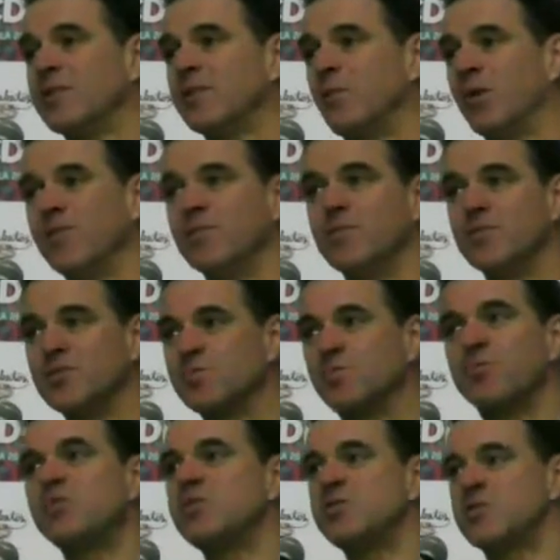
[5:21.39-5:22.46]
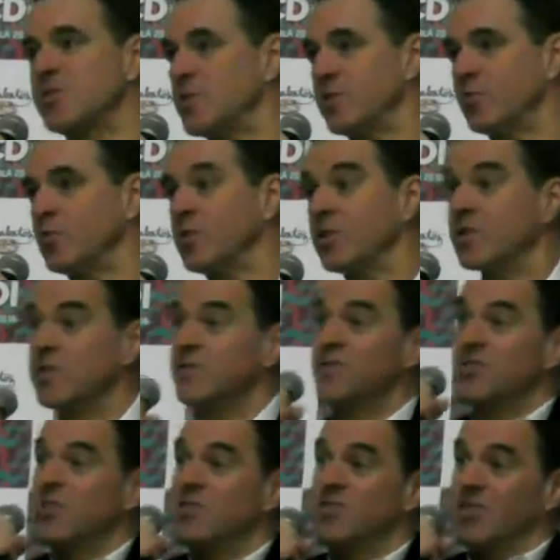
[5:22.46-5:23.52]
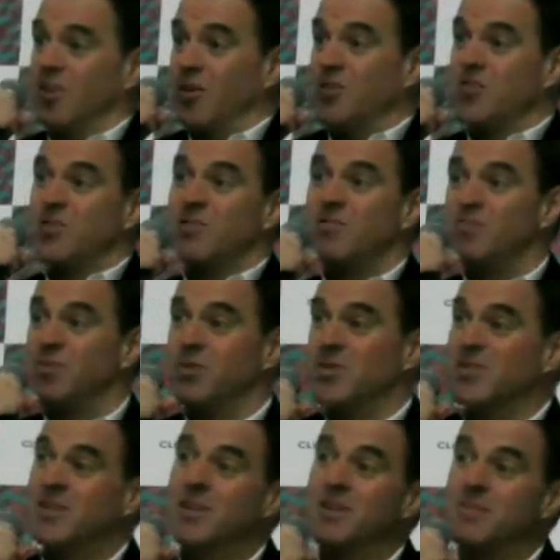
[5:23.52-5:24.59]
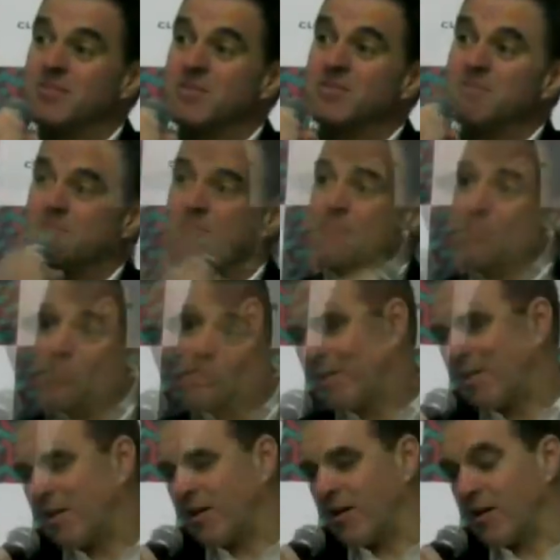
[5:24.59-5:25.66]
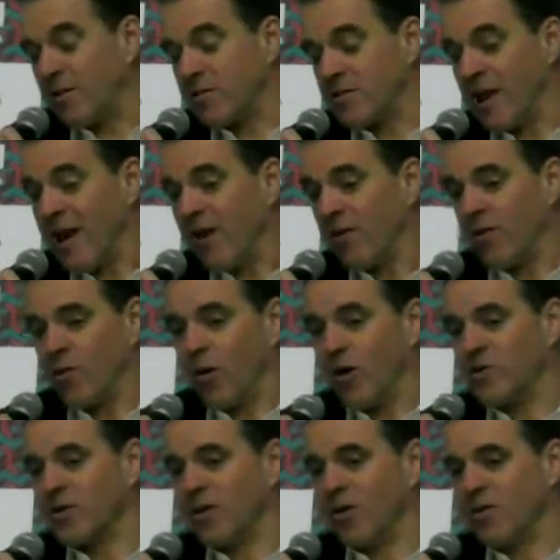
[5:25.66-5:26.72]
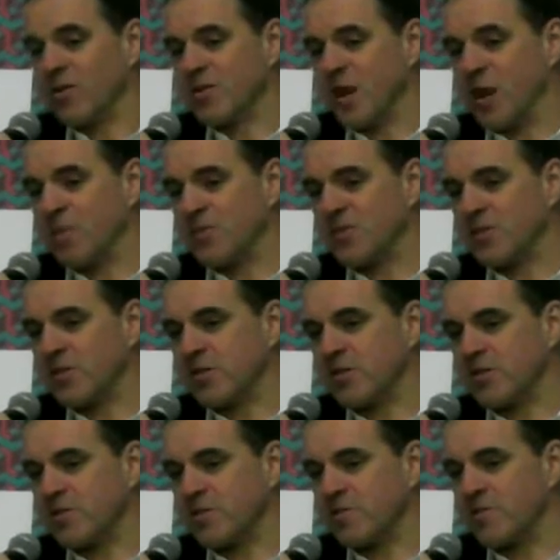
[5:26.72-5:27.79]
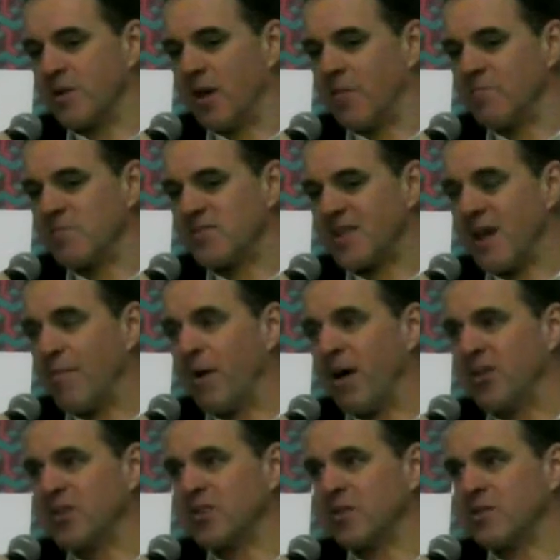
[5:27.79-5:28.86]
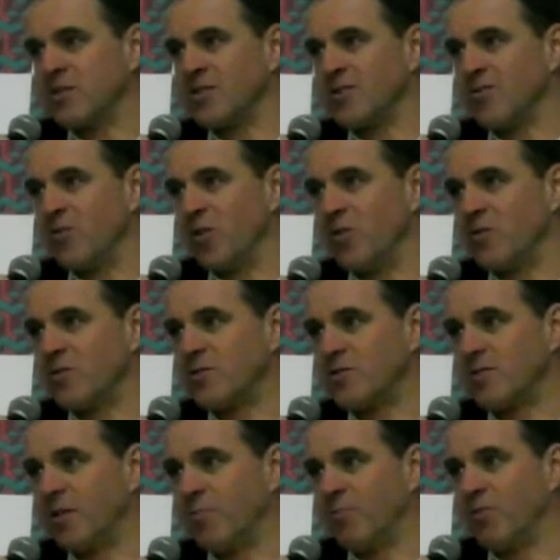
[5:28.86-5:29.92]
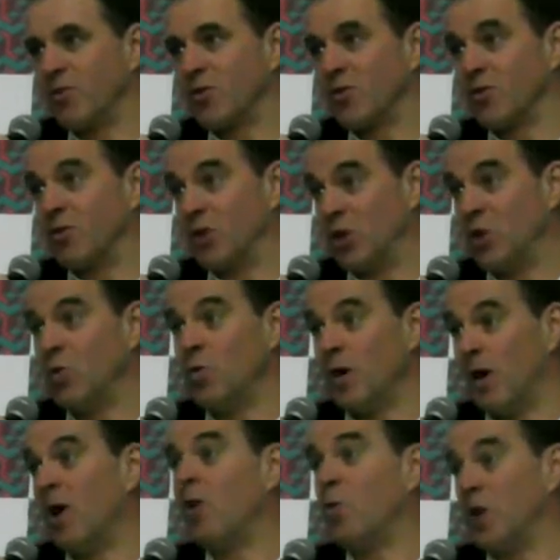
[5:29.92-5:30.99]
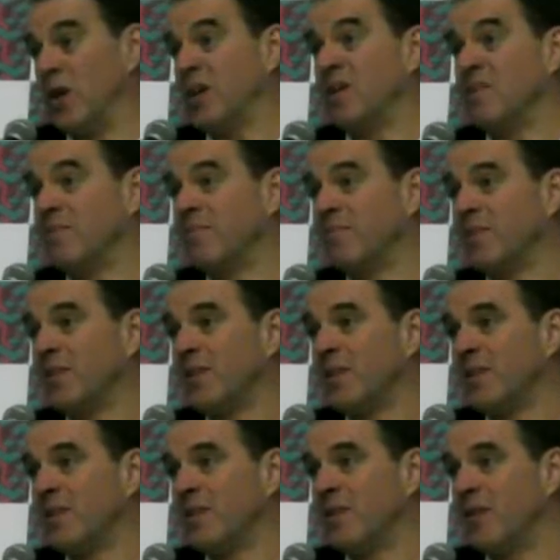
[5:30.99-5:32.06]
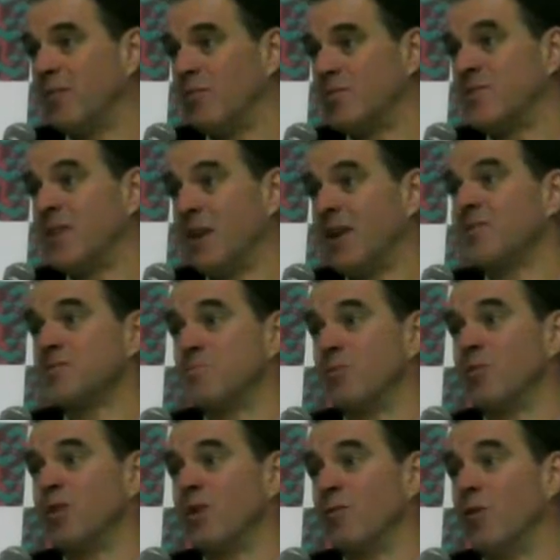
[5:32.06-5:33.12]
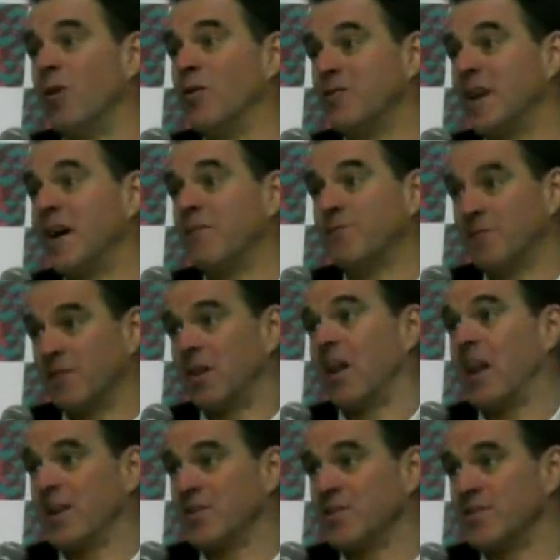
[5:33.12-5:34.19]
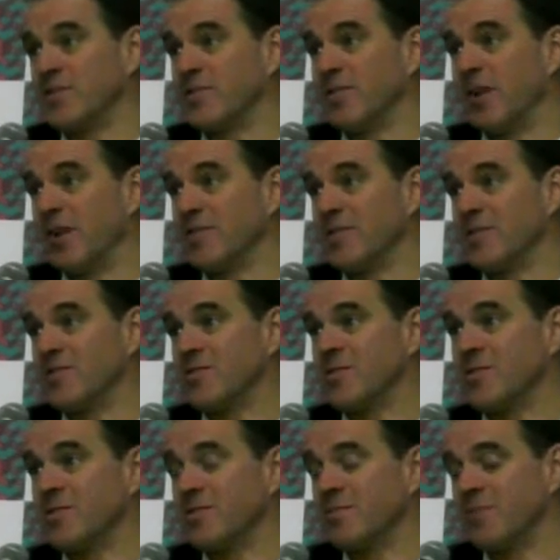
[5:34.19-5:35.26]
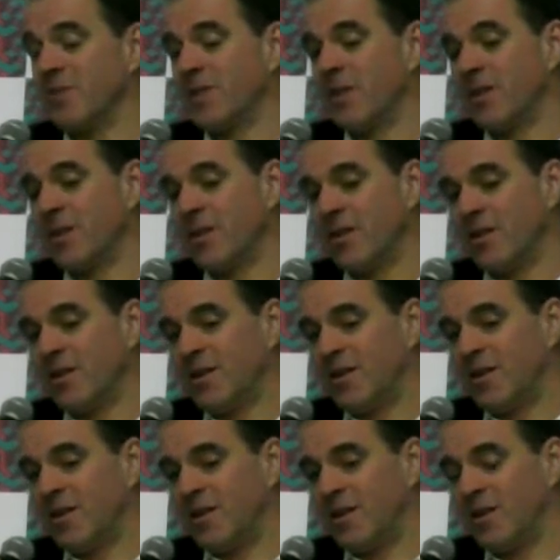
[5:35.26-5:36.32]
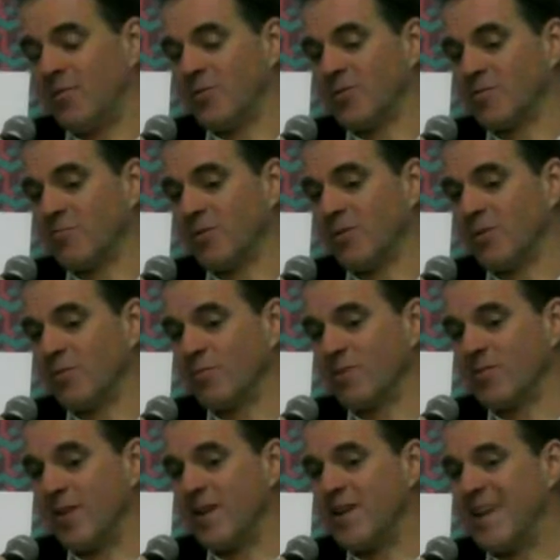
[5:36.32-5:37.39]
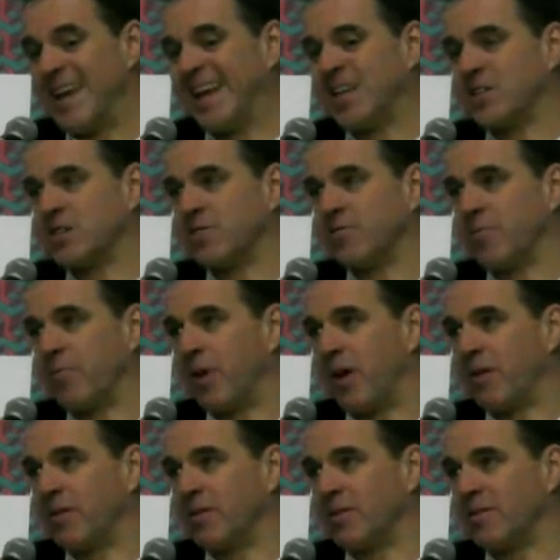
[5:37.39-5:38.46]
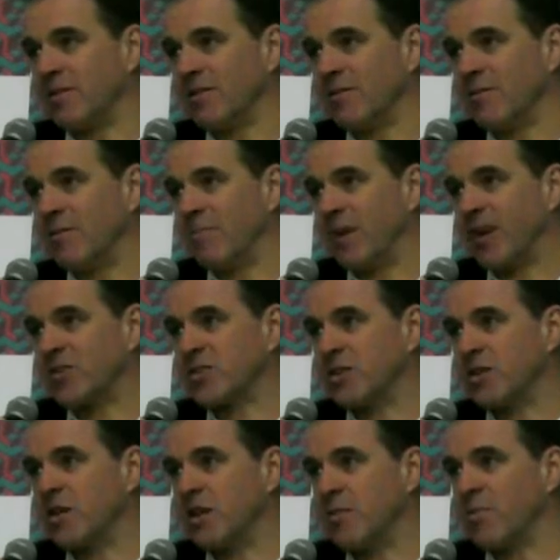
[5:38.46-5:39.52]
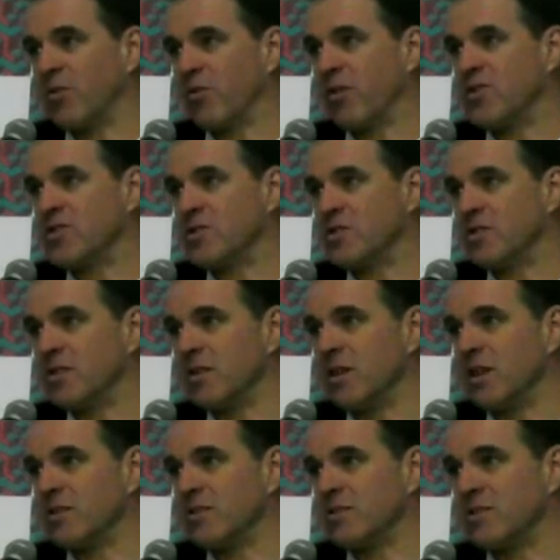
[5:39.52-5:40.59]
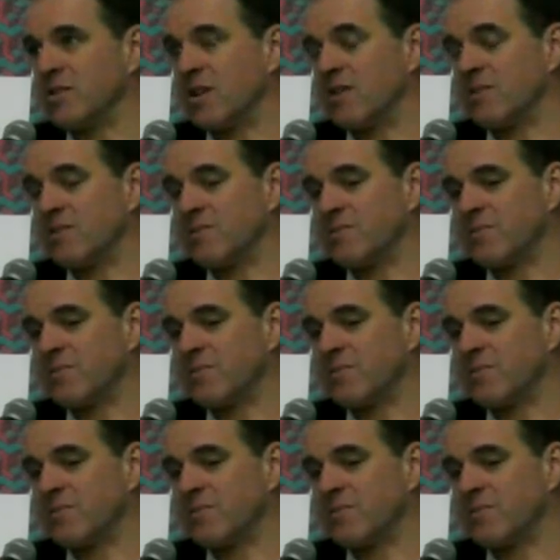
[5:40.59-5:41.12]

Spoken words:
One of the most prescient works of sociology of modern times. It's now quite a long time since Sam Huntington wrote a book called Who Are We? It was the last book he wrote after the Clash of Civilizations. And it was a book that was very negative about Mexican immigration to the United States.